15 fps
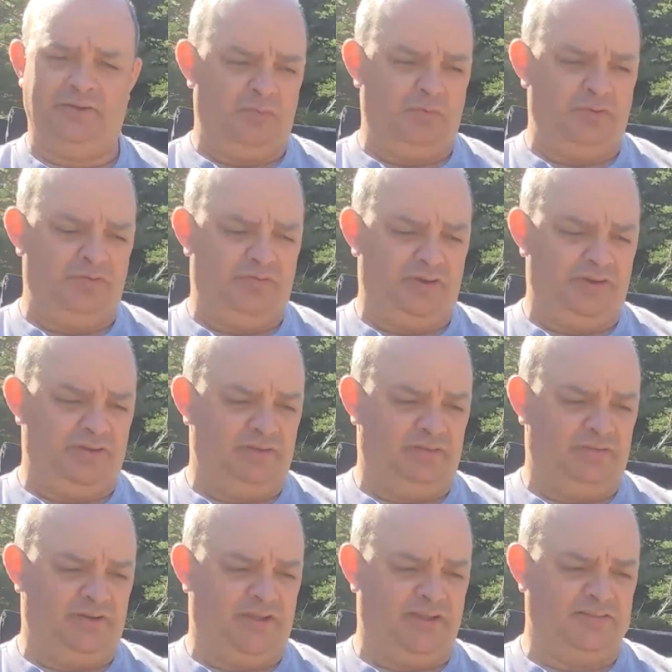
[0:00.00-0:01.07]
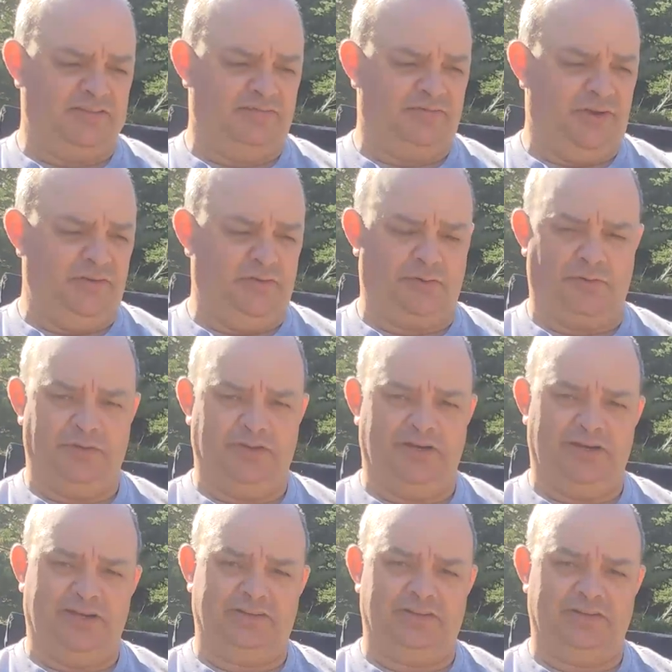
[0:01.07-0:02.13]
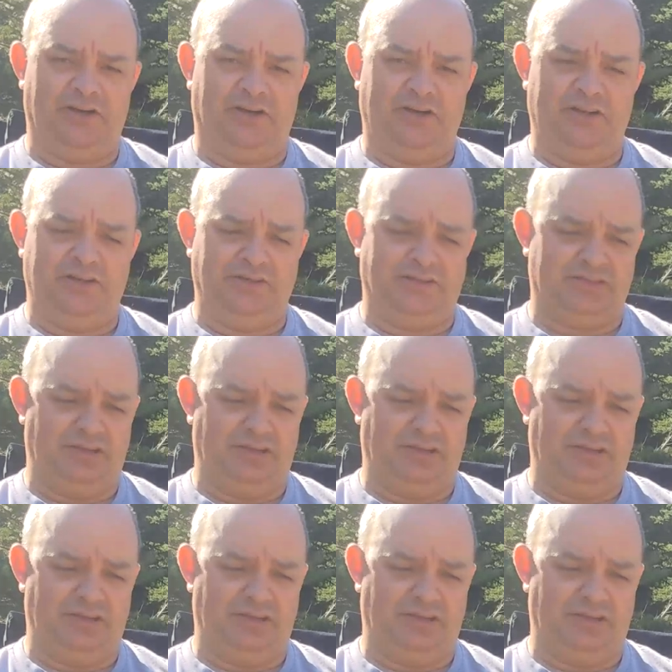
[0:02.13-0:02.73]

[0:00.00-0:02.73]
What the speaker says: We've had some fun throwing it at the targets,